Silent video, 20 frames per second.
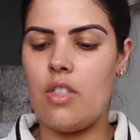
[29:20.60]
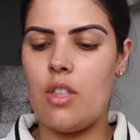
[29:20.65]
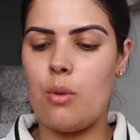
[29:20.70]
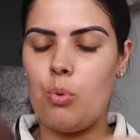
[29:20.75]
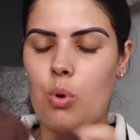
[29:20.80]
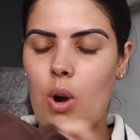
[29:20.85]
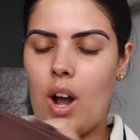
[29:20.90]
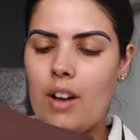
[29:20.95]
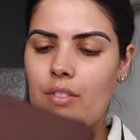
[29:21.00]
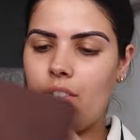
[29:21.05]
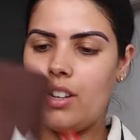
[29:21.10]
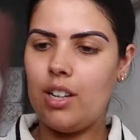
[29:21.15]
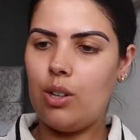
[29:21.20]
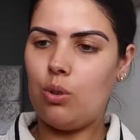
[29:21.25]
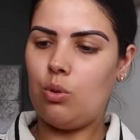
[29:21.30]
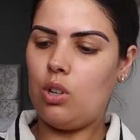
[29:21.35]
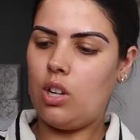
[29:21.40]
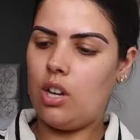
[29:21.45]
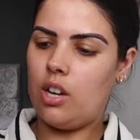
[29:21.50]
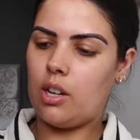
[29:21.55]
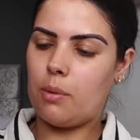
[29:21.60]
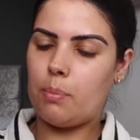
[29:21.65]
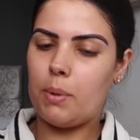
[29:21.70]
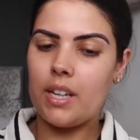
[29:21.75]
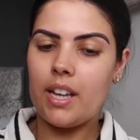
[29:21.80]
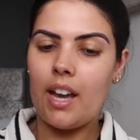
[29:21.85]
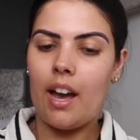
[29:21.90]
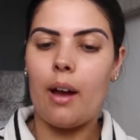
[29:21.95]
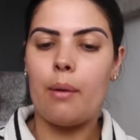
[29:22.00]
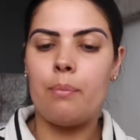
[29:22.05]
we'll have a little look.
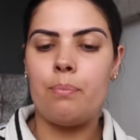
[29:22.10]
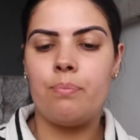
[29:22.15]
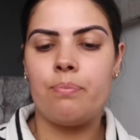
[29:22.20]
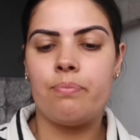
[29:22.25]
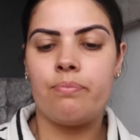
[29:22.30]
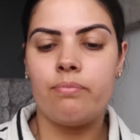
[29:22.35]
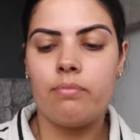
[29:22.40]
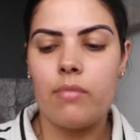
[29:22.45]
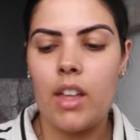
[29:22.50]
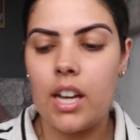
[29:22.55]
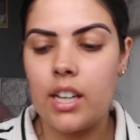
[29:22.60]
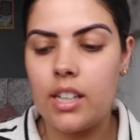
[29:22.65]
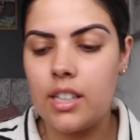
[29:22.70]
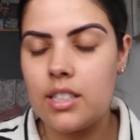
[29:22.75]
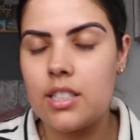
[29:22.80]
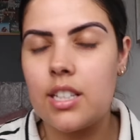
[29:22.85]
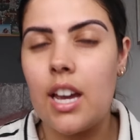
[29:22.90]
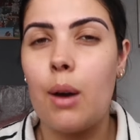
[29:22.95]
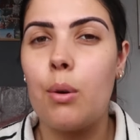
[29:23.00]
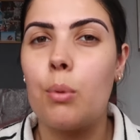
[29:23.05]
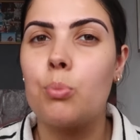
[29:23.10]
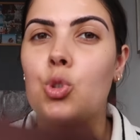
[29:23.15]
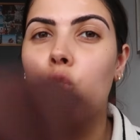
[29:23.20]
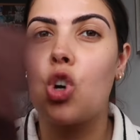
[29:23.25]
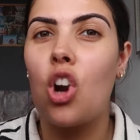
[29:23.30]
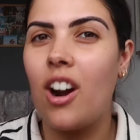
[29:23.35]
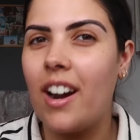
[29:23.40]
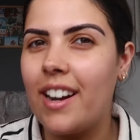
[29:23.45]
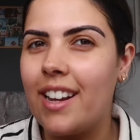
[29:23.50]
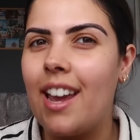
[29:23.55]
But yeah, that is how I'm
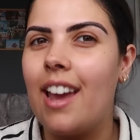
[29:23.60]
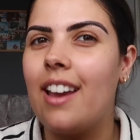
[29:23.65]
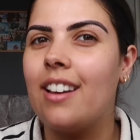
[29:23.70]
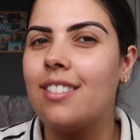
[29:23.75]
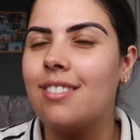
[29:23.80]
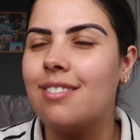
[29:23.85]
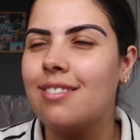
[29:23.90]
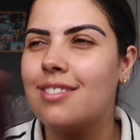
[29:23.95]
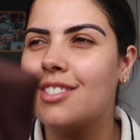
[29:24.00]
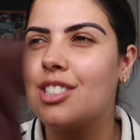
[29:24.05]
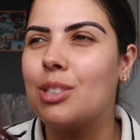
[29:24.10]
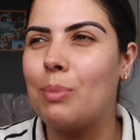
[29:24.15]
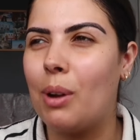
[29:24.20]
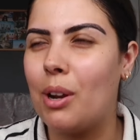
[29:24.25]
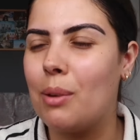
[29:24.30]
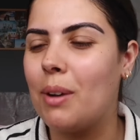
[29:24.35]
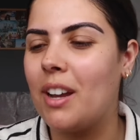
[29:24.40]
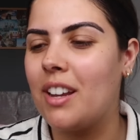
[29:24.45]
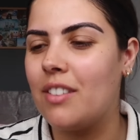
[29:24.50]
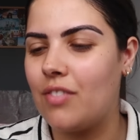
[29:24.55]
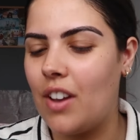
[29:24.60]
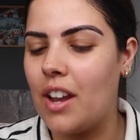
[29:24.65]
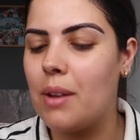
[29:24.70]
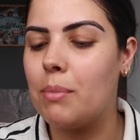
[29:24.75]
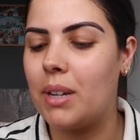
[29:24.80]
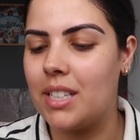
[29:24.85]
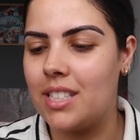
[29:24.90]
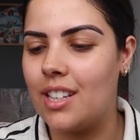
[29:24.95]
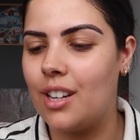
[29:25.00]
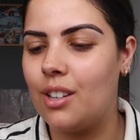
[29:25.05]
trying to motivate
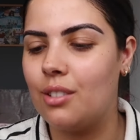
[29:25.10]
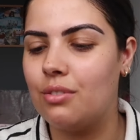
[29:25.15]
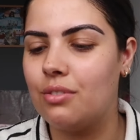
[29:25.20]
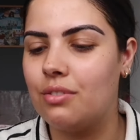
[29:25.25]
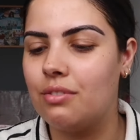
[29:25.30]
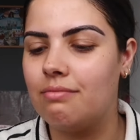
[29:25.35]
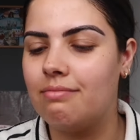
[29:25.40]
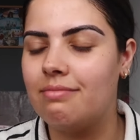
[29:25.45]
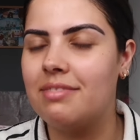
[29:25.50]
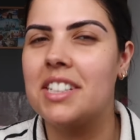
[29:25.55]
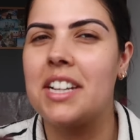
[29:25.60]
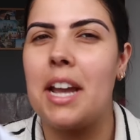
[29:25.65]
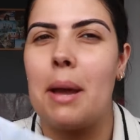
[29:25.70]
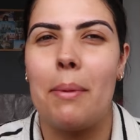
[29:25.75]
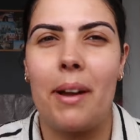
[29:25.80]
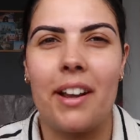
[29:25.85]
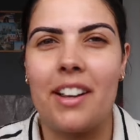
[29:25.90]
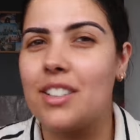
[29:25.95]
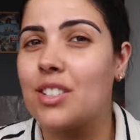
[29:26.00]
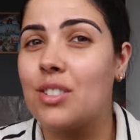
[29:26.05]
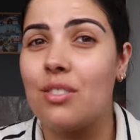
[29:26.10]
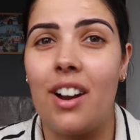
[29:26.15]
myself to to get back into